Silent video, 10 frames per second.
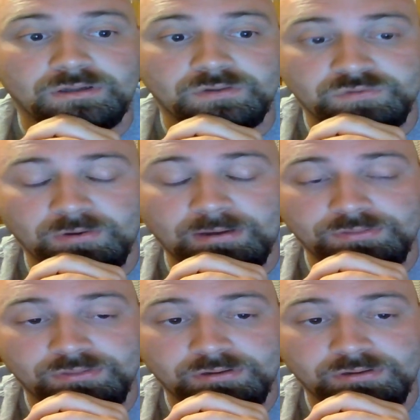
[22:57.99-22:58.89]
So I
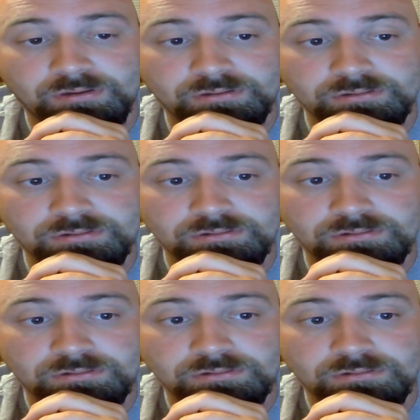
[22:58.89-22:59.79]
think
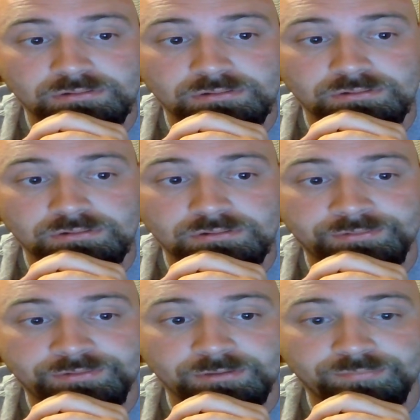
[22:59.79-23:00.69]

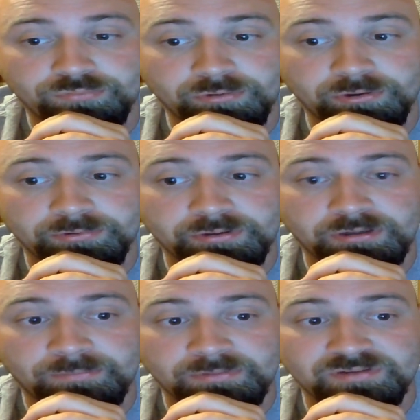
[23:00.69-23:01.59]
their
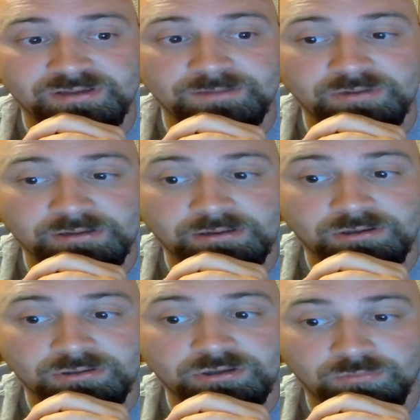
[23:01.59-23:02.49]
program, it seems like it
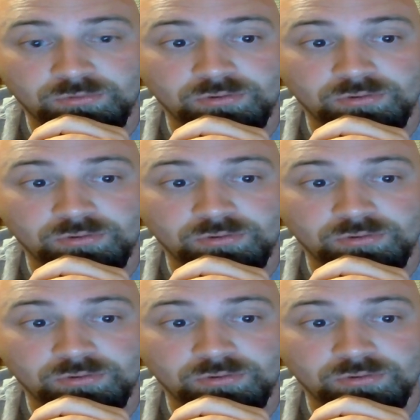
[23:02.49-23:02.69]
could go